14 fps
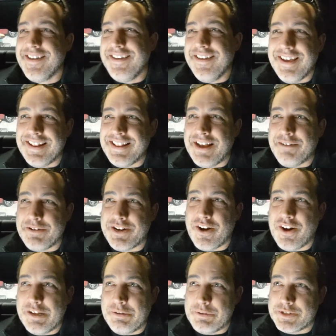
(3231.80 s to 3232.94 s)
In that
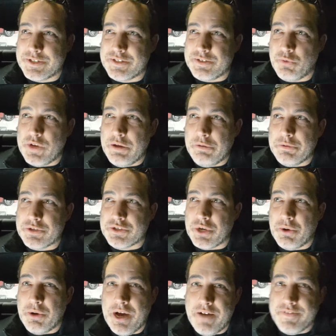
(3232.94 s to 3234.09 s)
regard, it was
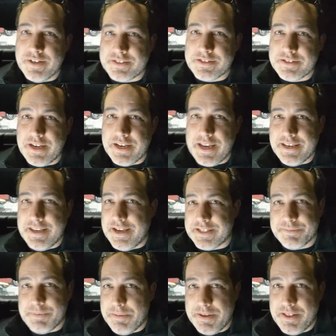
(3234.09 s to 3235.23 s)
so obvious. I guess
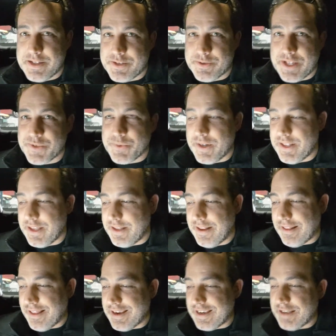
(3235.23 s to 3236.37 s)
maybe that's why they didn't
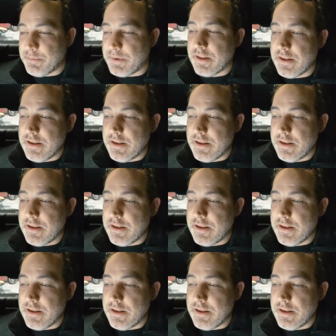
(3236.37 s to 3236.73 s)
like it. But